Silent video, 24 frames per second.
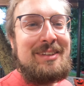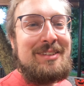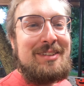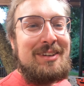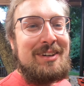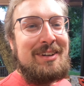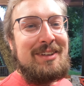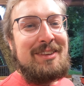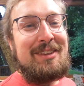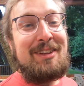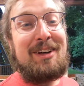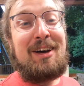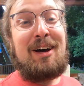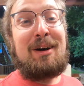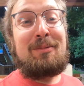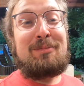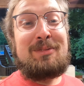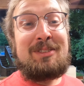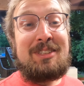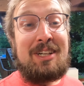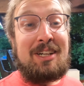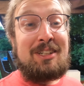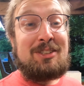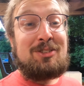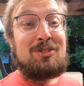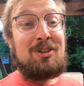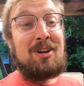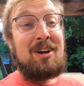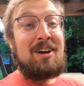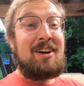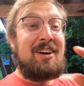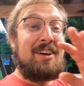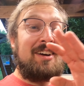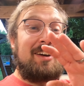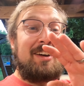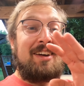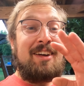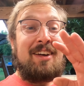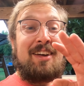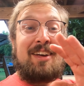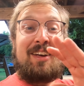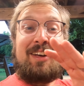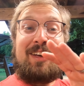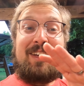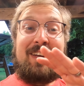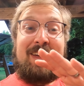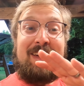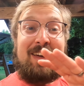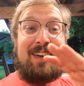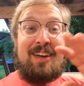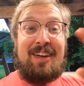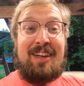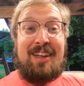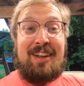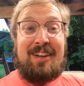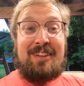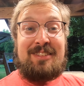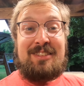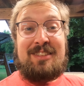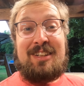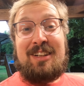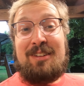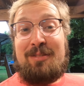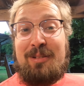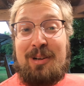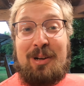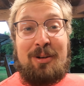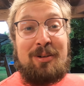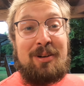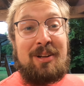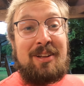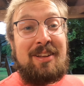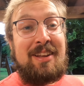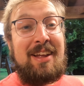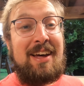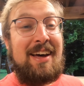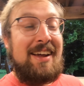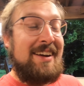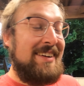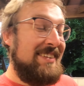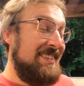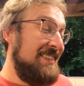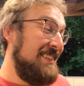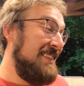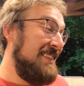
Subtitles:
took the hub centric and said we don't need that.